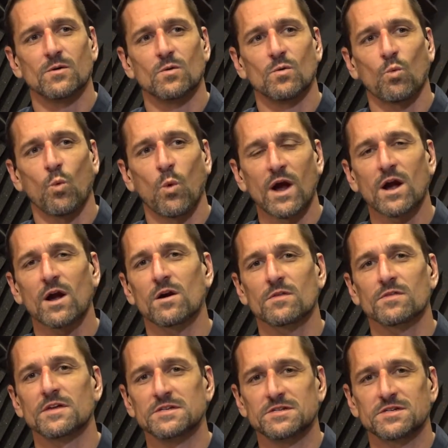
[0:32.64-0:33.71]
where
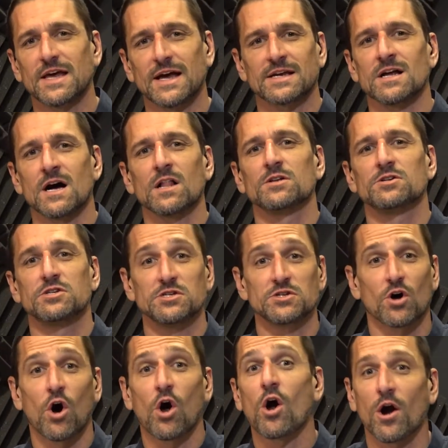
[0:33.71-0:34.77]
these technologies
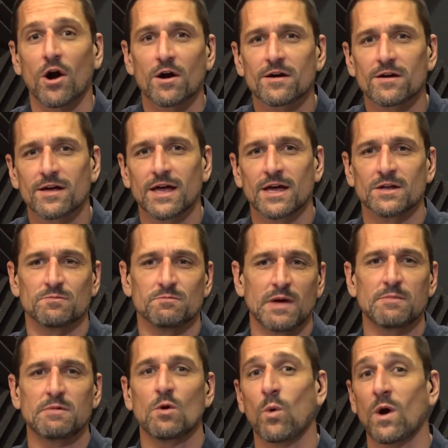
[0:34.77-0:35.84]
are and
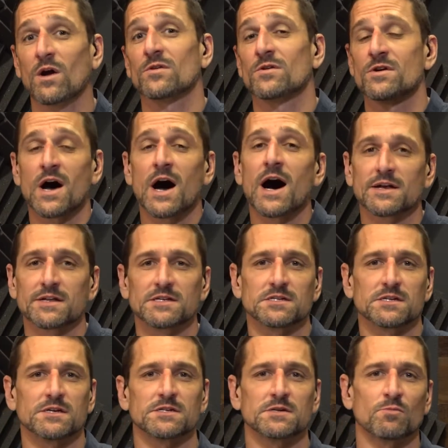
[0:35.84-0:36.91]
maybe where they're not is
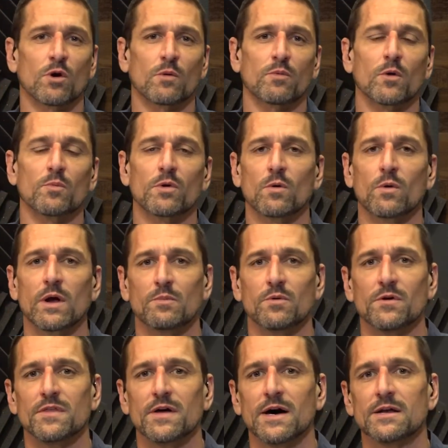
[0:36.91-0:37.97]
a more appropriate way to
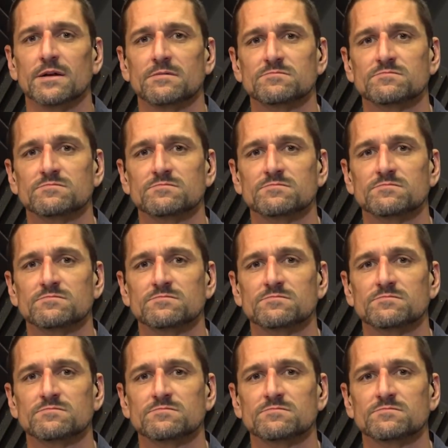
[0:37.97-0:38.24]
put that?